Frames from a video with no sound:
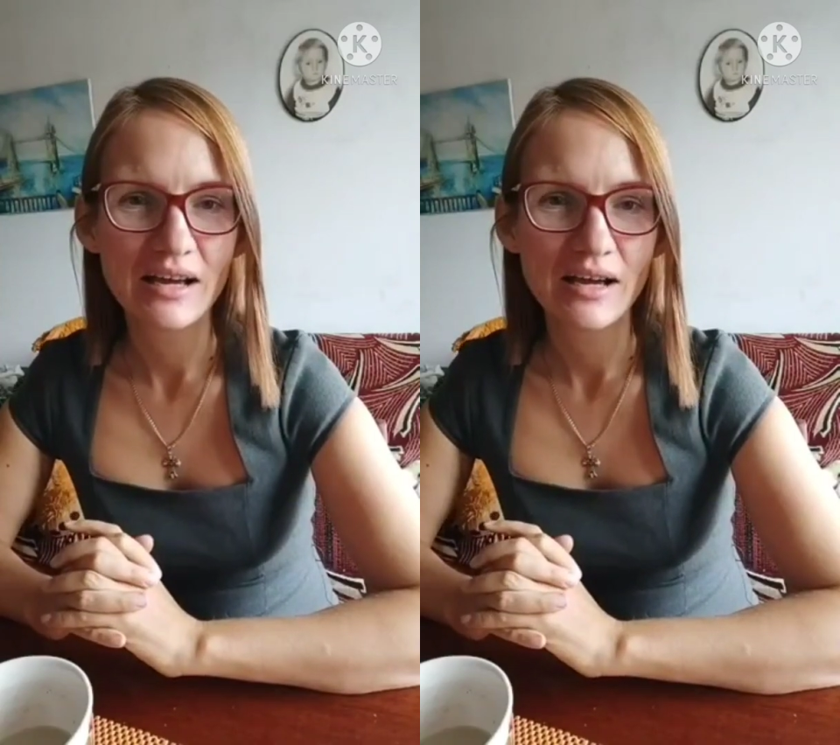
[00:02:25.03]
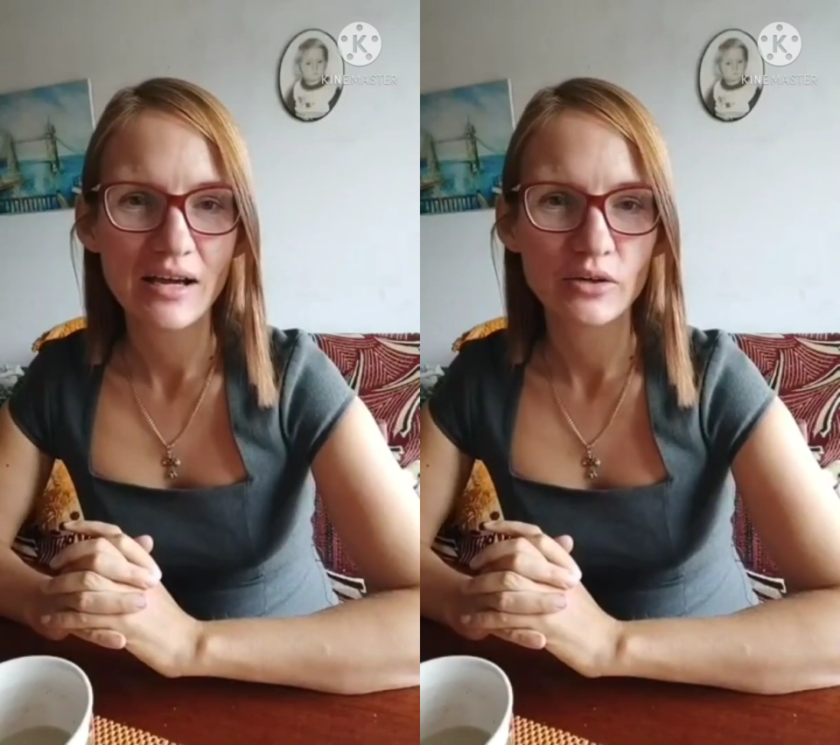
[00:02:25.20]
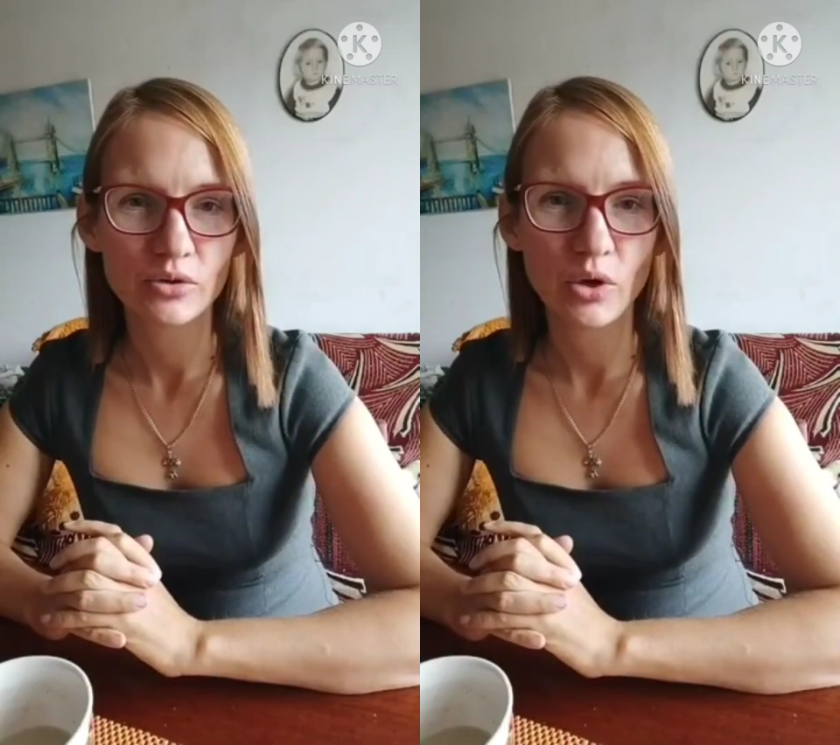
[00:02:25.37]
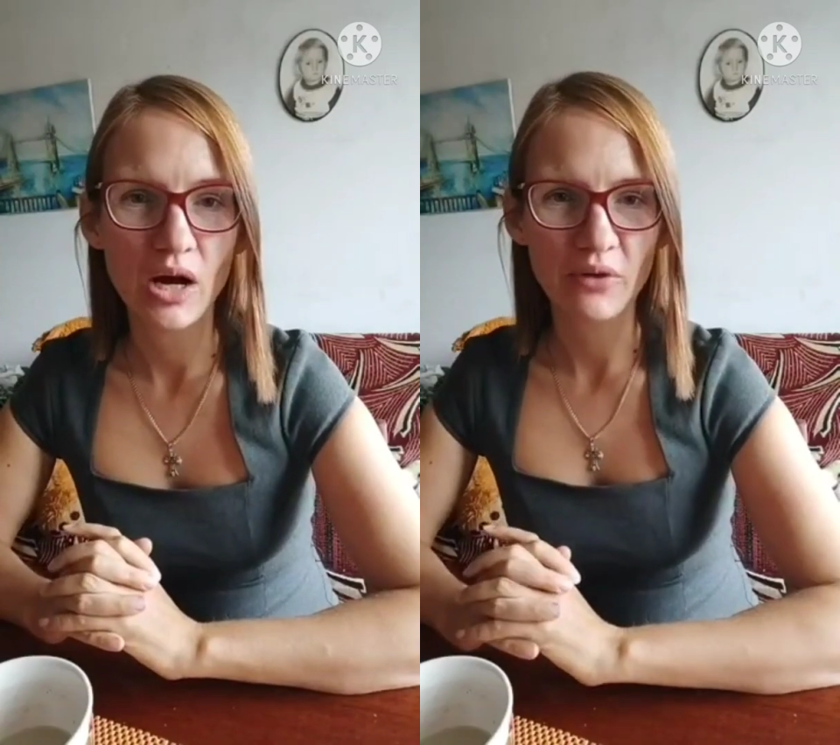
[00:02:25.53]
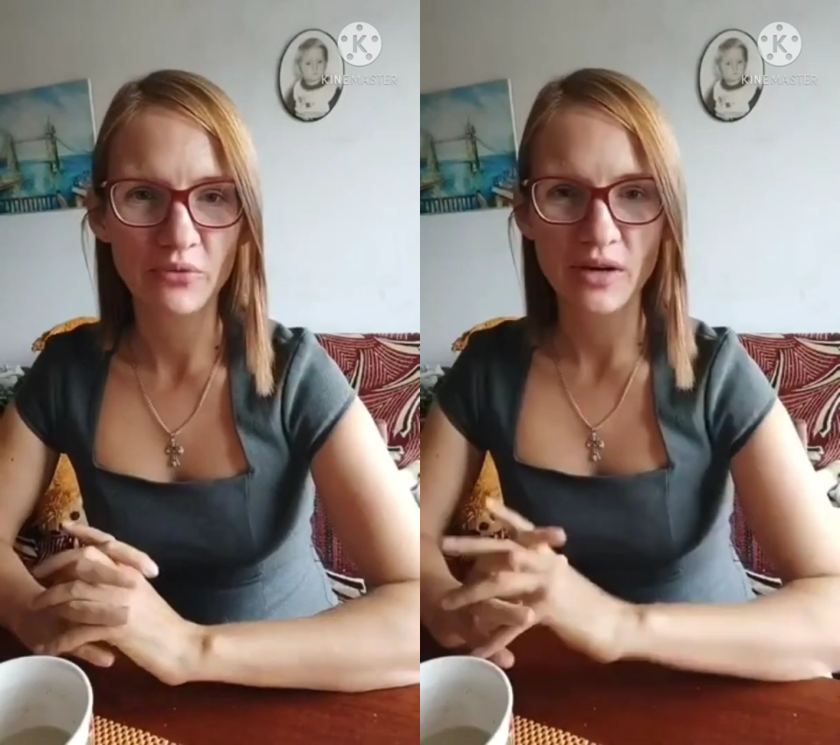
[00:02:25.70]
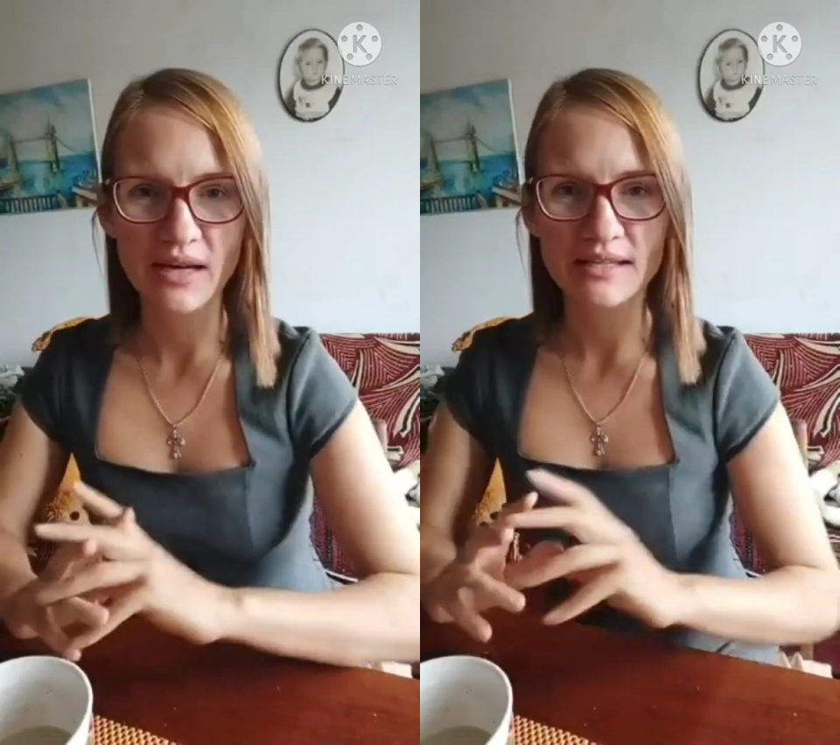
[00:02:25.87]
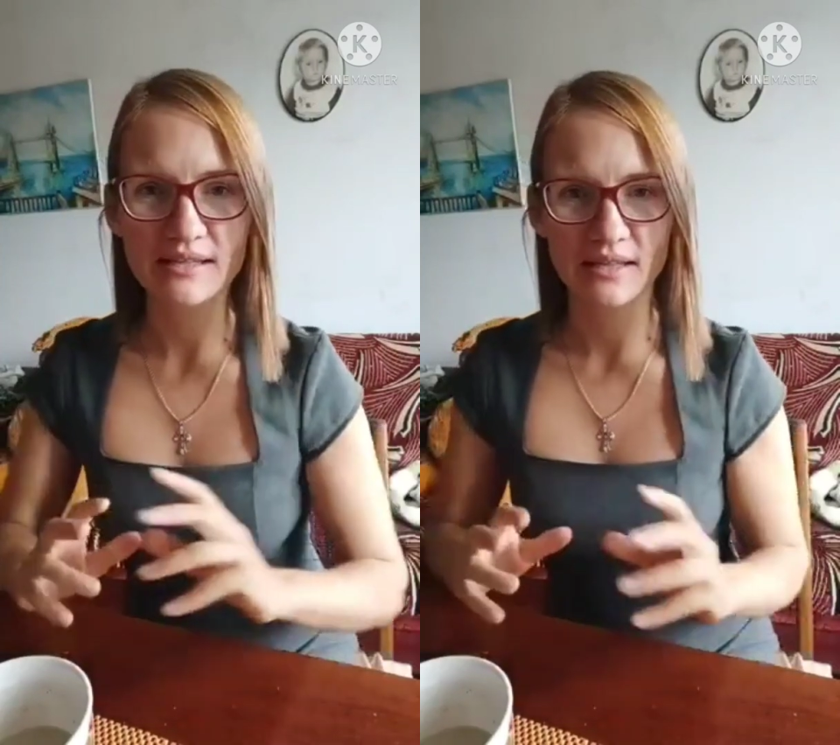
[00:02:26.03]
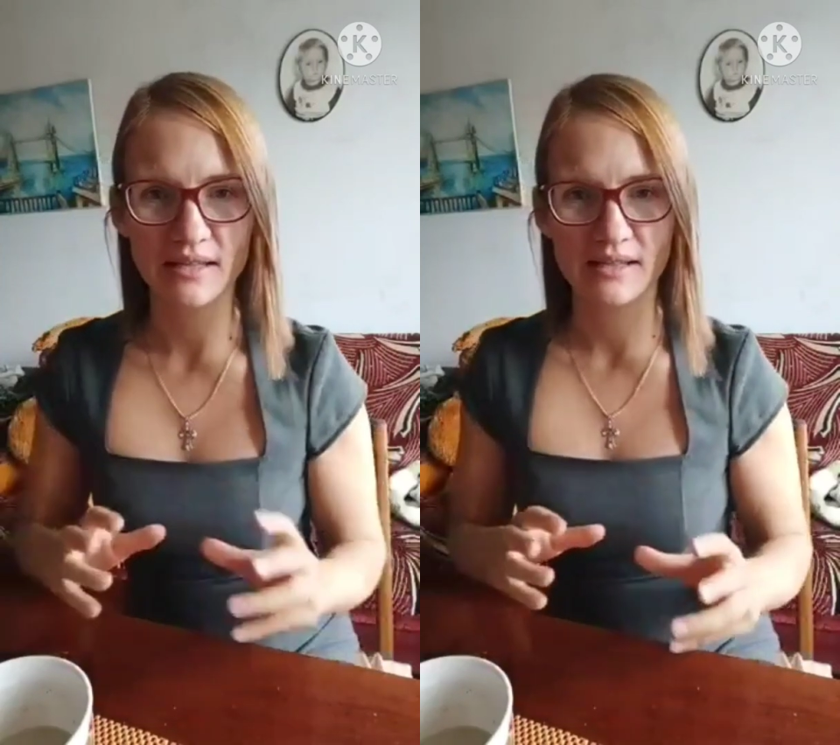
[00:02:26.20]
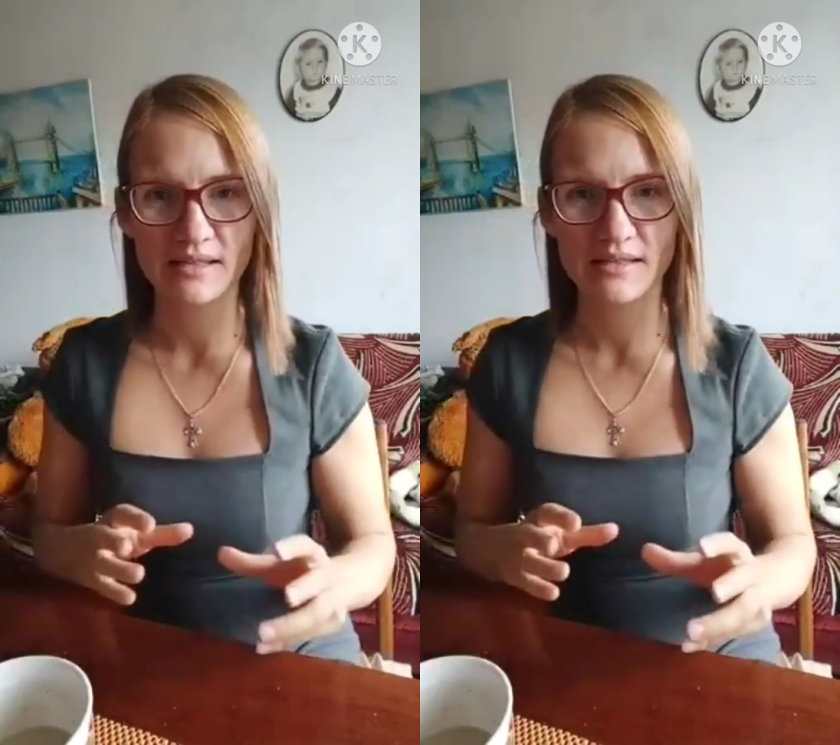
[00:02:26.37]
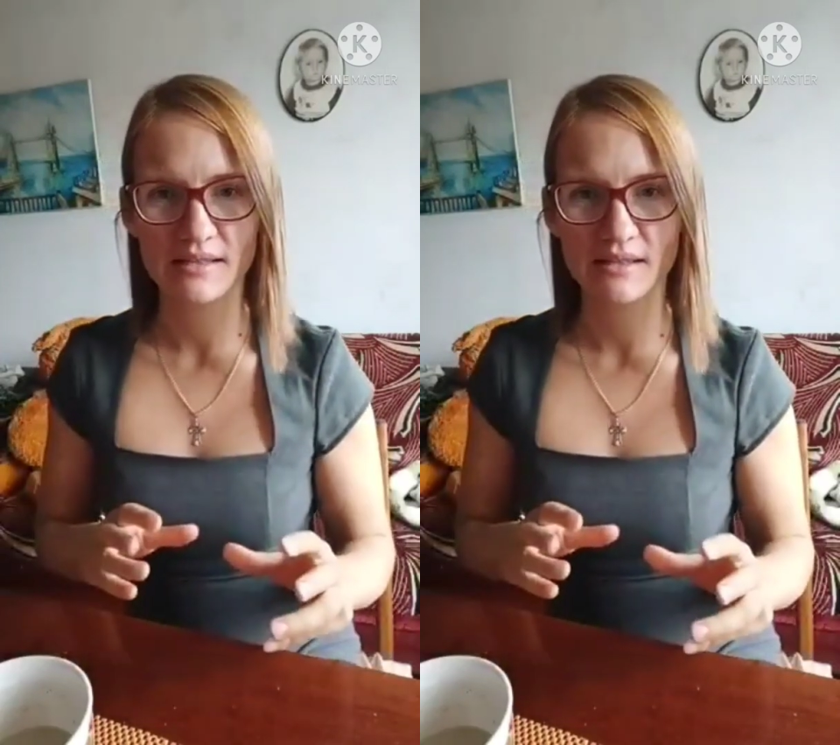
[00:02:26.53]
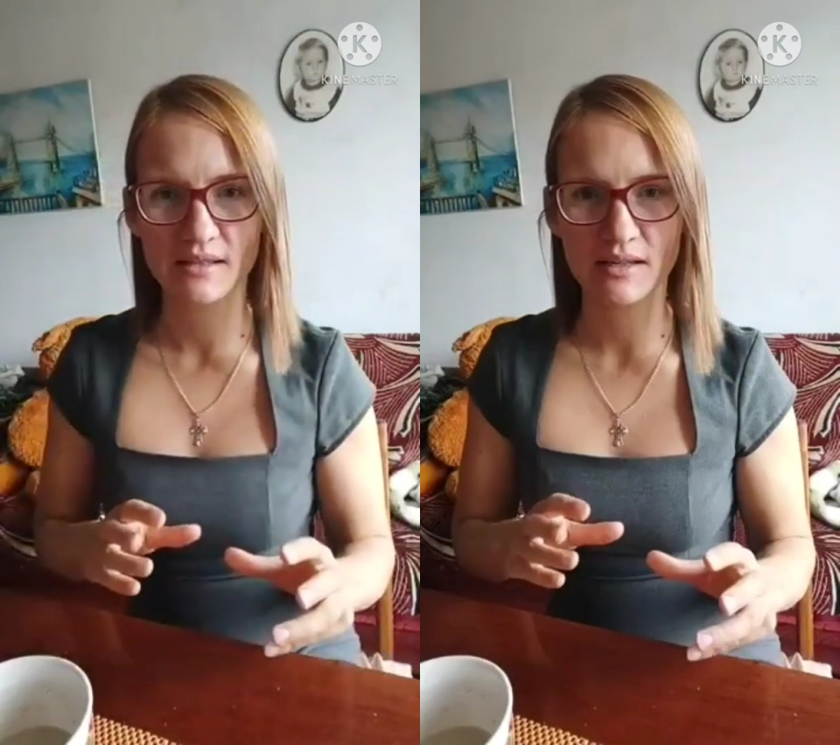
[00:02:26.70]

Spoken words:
You know, Efes is